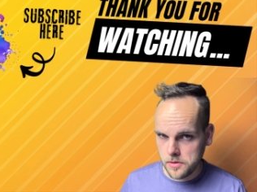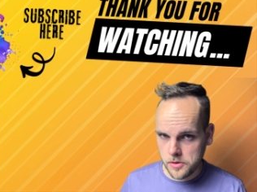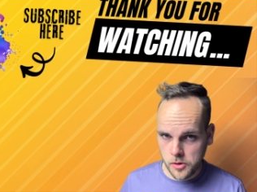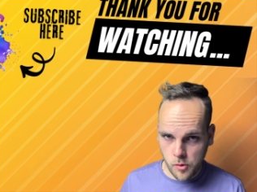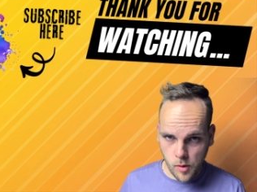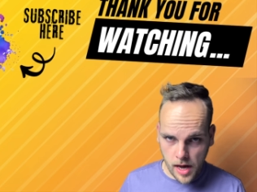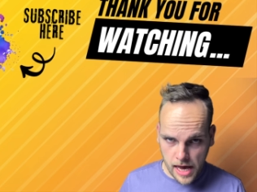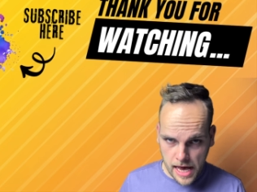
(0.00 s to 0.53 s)

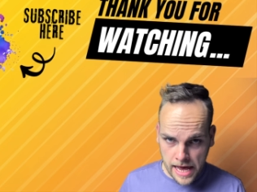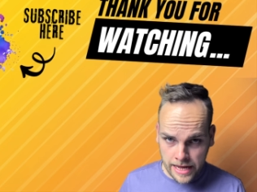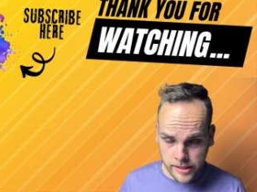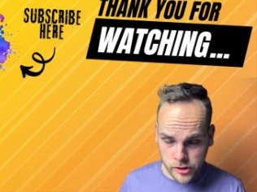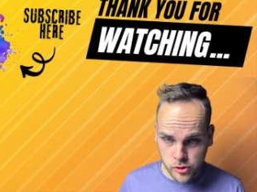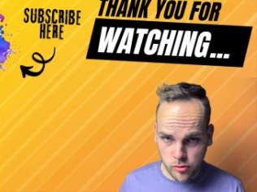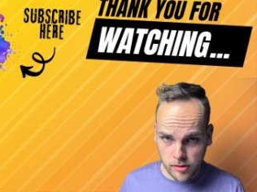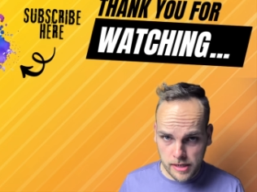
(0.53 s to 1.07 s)
you
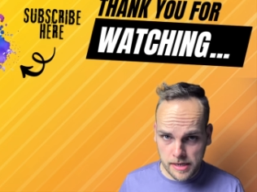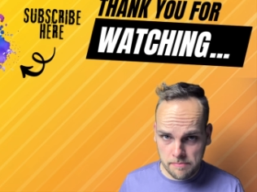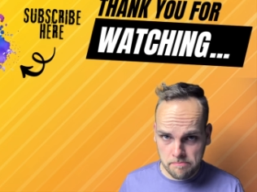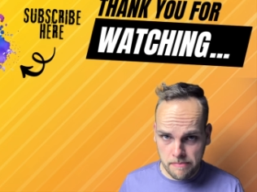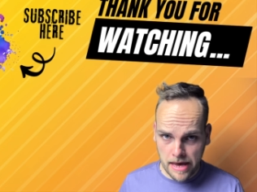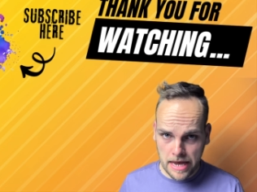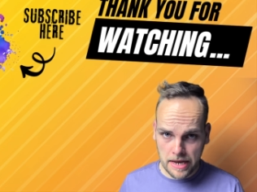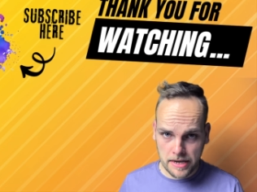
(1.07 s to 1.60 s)
actually
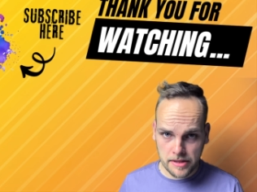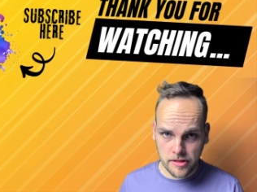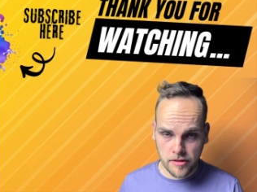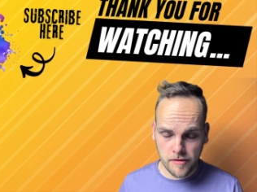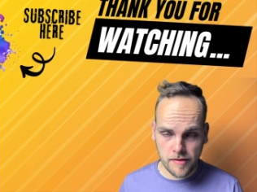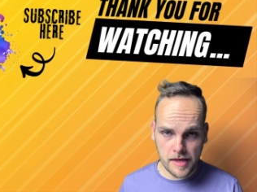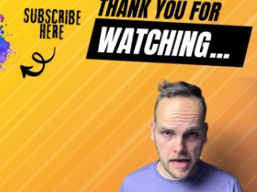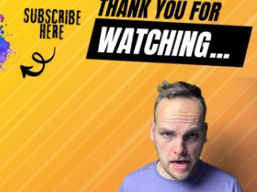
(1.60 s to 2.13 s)
made it
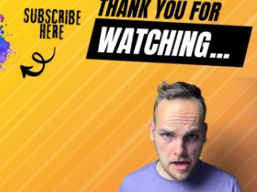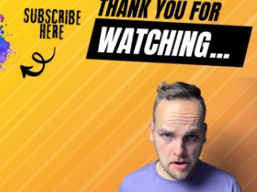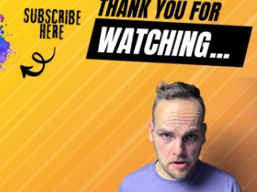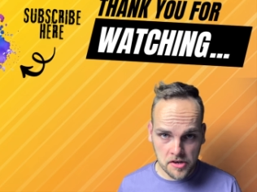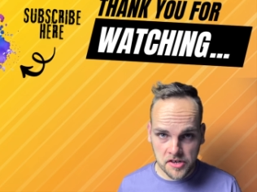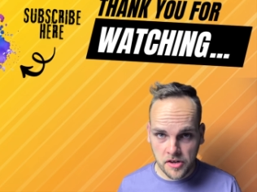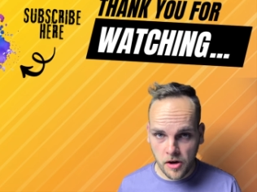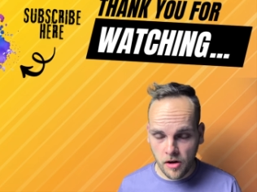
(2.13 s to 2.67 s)
to the
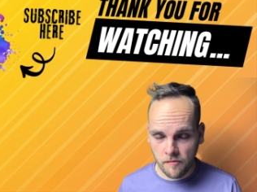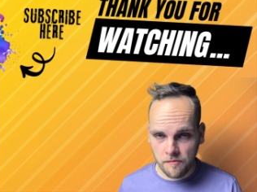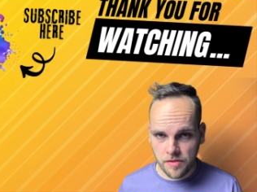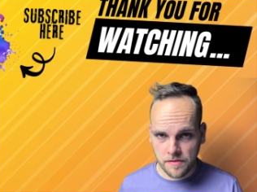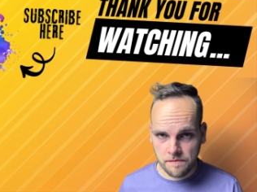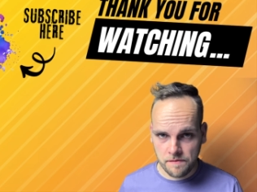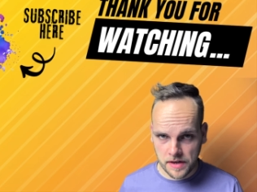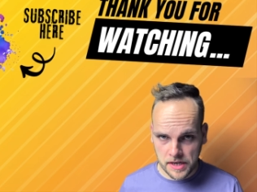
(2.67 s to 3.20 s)
end of
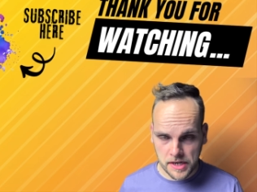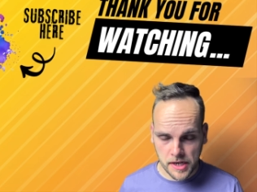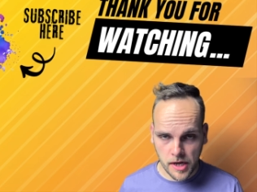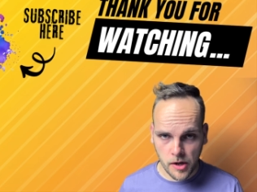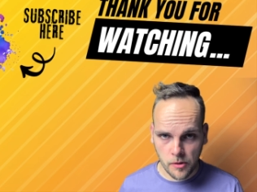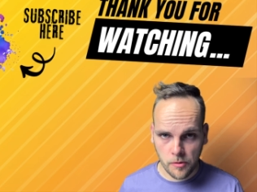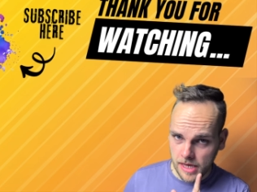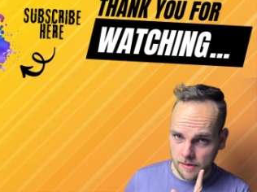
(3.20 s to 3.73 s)
the
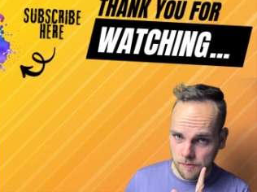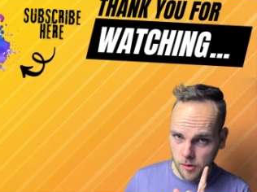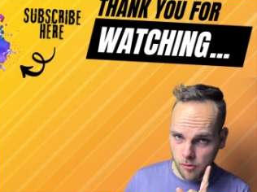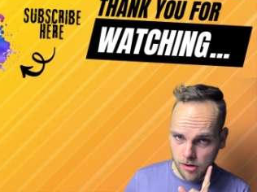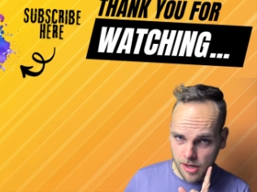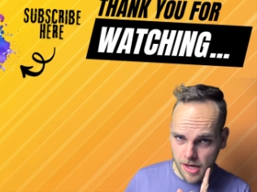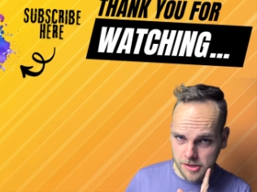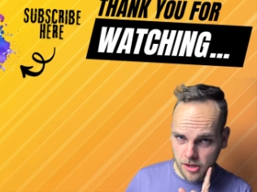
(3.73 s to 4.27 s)
video. If you would
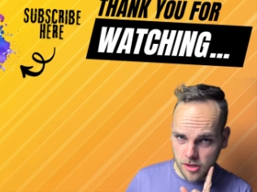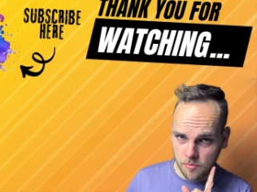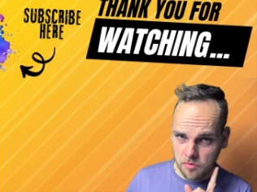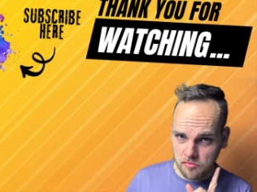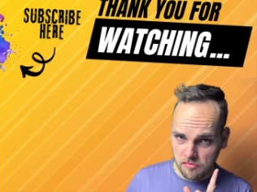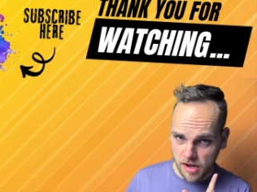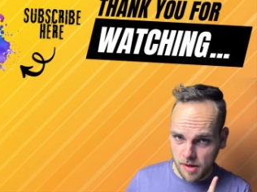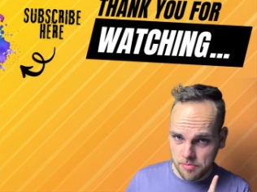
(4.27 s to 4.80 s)
like to
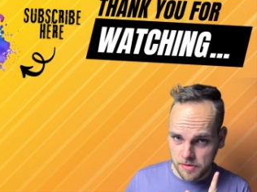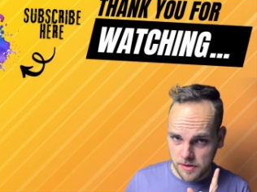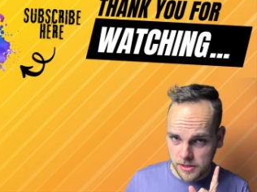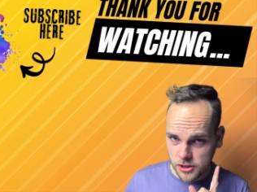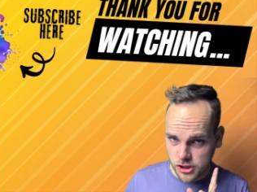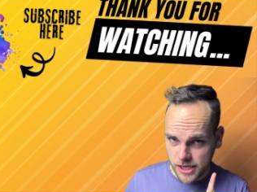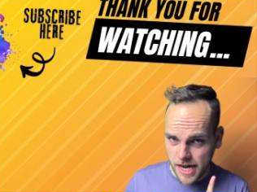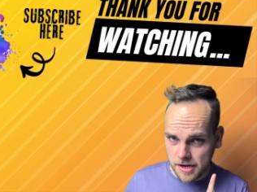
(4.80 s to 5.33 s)
subscribe to the
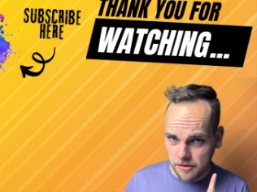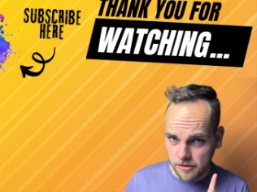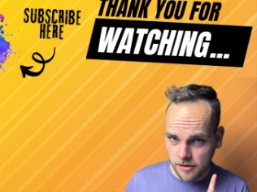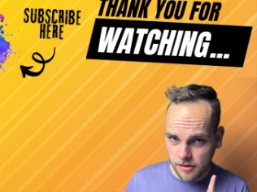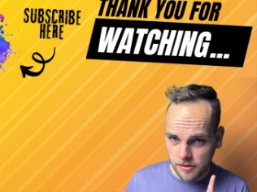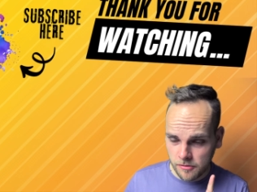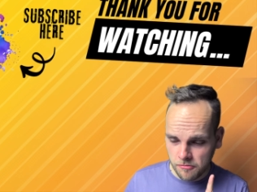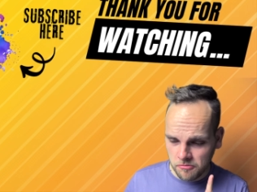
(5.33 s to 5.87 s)

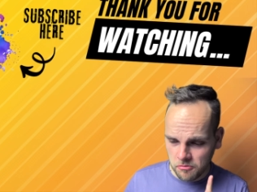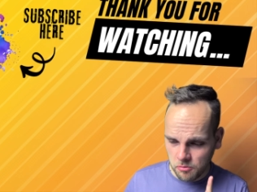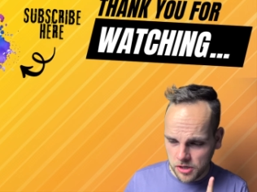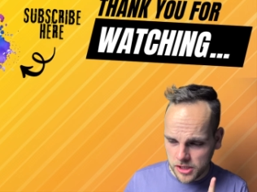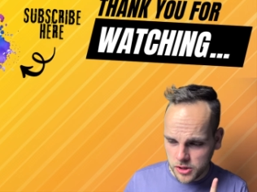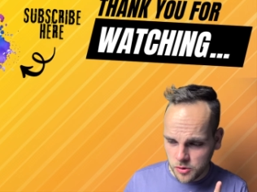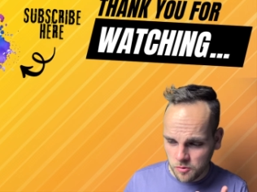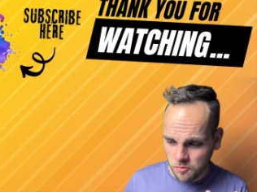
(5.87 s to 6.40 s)
channel,
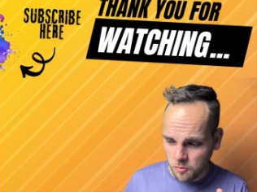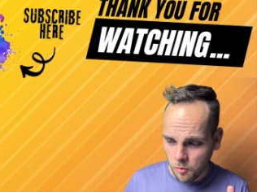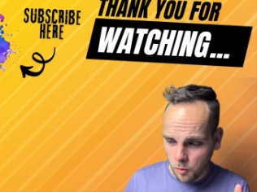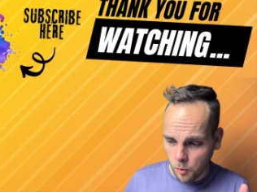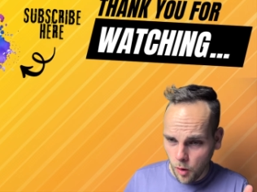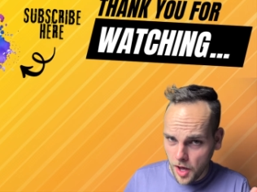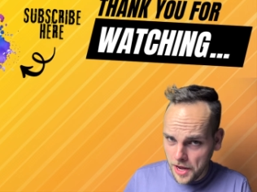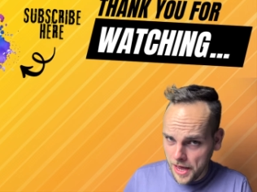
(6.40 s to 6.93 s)
which
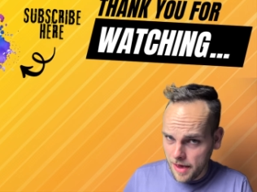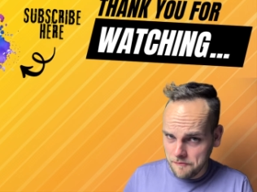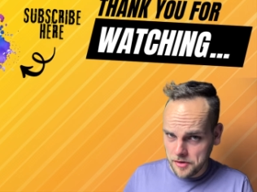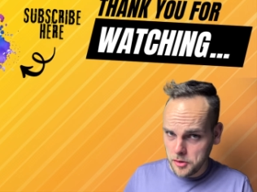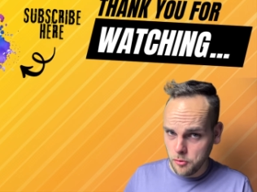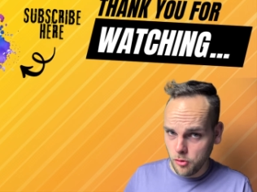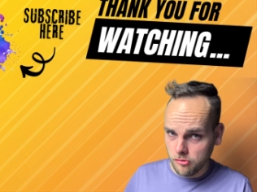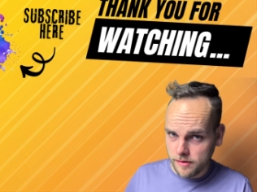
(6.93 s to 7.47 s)
why haven't
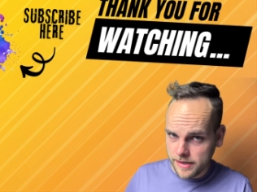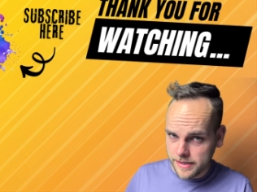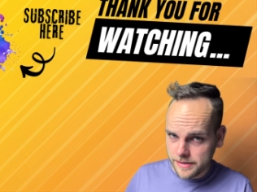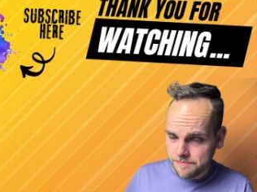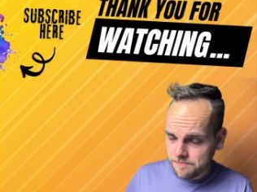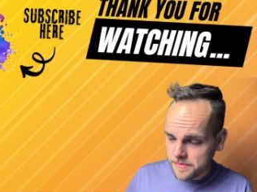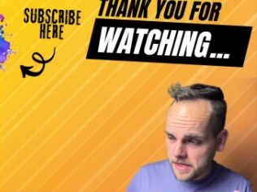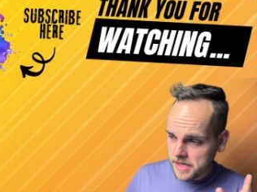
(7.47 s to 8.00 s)
you already?